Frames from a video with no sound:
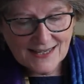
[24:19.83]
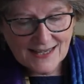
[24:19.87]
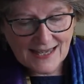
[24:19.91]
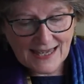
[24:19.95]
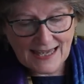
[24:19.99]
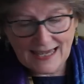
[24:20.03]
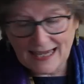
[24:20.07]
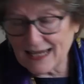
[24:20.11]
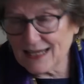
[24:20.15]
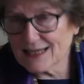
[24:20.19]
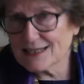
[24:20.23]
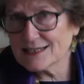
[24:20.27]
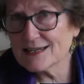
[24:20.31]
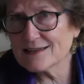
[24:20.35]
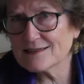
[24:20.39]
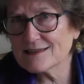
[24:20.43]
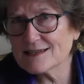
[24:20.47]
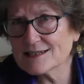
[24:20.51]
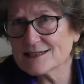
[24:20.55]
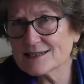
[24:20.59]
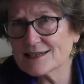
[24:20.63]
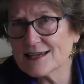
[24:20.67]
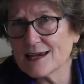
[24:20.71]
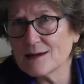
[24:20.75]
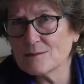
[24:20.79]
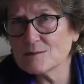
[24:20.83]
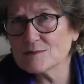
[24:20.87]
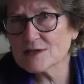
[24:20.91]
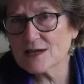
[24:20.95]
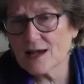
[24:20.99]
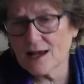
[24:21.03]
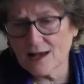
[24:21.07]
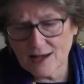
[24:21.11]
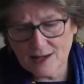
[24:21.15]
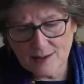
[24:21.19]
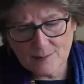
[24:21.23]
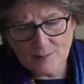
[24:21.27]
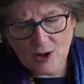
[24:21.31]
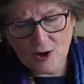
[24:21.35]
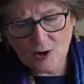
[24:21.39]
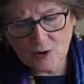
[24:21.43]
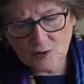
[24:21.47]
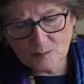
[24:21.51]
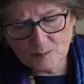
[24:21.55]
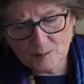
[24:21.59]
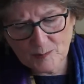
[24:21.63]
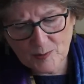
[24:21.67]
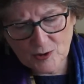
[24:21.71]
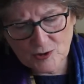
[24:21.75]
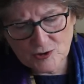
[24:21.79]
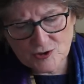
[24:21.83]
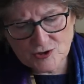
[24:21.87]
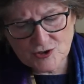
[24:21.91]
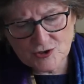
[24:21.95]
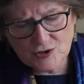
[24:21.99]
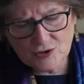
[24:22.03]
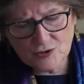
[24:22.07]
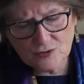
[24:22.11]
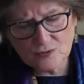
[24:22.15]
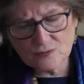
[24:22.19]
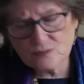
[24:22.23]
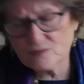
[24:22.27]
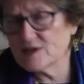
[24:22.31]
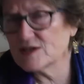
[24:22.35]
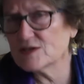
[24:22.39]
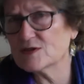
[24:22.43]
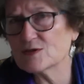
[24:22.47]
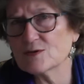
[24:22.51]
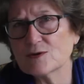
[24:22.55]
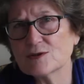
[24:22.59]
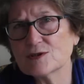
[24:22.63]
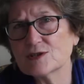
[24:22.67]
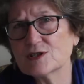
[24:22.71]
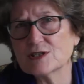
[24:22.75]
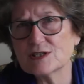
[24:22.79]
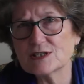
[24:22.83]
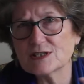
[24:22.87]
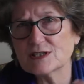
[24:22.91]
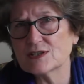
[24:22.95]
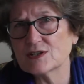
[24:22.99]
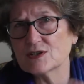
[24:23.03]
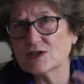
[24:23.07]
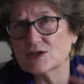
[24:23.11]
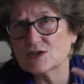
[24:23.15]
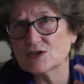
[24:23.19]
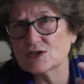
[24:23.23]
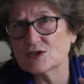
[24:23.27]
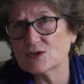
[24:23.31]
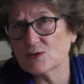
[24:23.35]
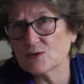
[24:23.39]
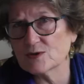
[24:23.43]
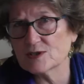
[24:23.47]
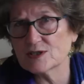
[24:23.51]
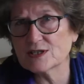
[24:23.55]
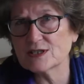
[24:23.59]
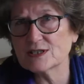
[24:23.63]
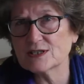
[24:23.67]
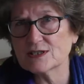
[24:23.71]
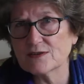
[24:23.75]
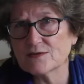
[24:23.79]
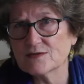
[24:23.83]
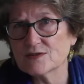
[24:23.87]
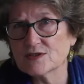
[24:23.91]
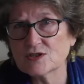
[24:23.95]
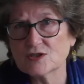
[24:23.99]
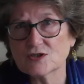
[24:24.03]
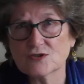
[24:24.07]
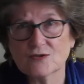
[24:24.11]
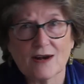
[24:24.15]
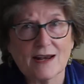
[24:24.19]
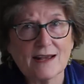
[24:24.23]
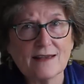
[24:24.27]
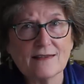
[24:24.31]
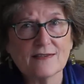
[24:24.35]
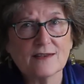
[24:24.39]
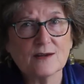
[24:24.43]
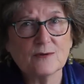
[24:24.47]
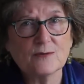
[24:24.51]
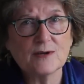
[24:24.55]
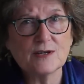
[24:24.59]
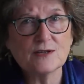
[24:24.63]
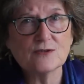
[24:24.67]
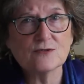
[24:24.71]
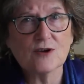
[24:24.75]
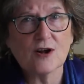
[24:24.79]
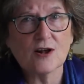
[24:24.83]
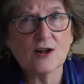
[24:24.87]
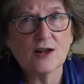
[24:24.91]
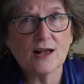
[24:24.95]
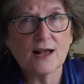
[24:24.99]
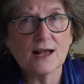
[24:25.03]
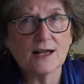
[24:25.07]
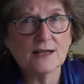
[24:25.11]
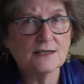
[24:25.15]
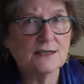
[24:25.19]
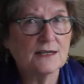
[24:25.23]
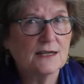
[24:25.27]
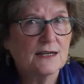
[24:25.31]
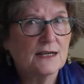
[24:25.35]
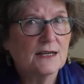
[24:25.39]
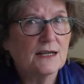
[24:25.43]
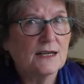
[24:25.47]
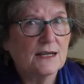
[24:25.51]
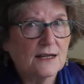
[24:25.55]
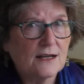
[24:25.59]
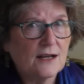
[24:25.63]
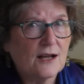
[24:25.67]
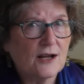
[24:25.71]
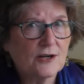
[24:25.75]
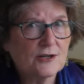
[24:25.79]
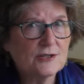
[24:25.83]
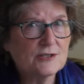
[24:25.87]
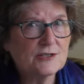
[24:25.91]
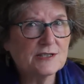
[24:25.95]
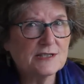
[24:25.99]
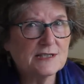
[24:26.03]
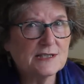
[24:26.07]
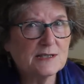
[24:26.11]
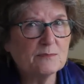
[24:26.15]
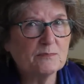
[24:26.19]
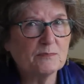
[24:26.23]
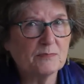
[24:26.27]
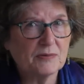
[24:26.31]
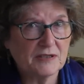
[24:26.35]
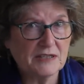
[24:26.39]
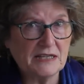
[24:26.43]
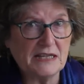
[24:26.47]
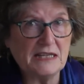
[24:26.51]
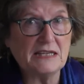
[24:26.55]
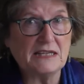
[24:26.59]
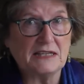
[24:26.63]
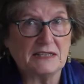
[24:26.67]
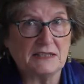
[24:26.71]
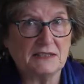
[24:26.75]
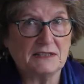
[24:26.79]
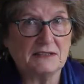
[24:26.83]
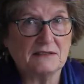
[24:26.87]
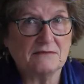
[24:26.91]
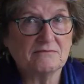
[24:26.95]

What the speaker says: And at the same time, our personal resources, the sources of strength that we draw on, are depleted.